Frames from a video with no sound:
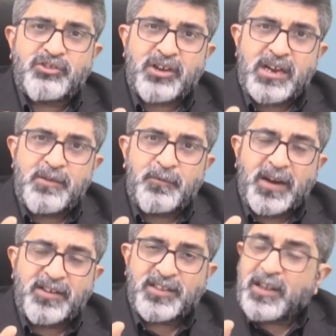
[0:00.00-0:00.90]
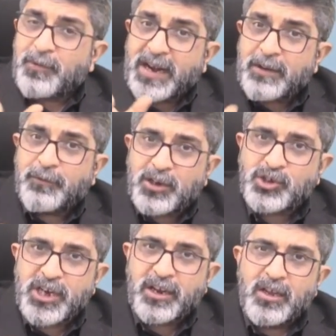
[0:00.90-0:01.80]
traded funds, if I
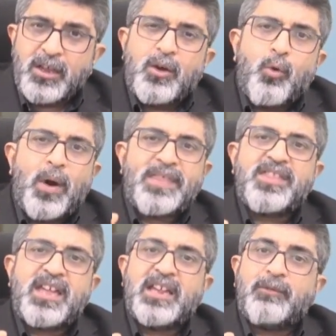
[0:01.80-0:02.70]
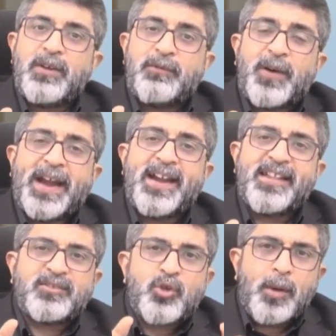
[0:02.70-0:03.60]
differentiate, one thing that we find
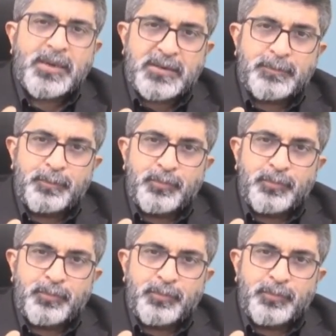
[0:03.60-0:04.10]
as common,